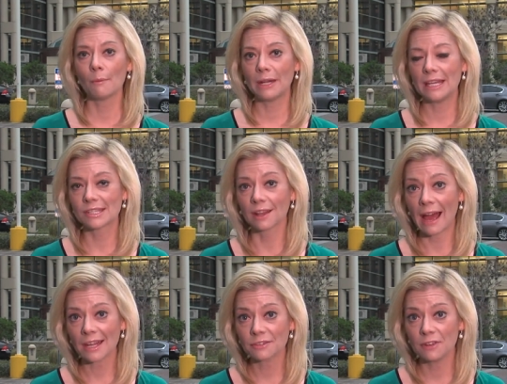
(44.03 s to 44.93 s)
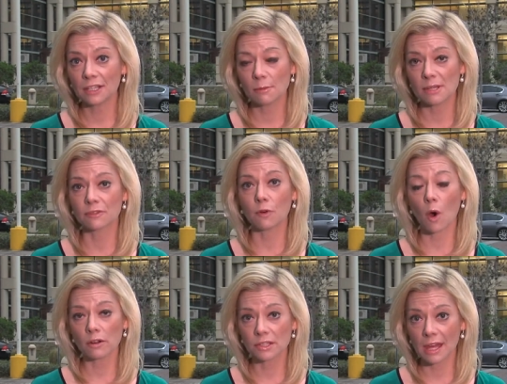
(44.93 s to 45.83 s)
but his last victim, as
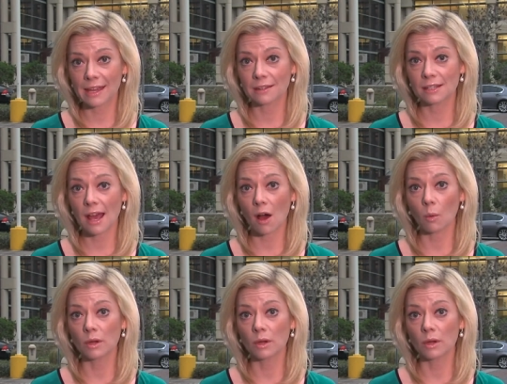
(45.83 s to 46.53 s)
far as they can tell,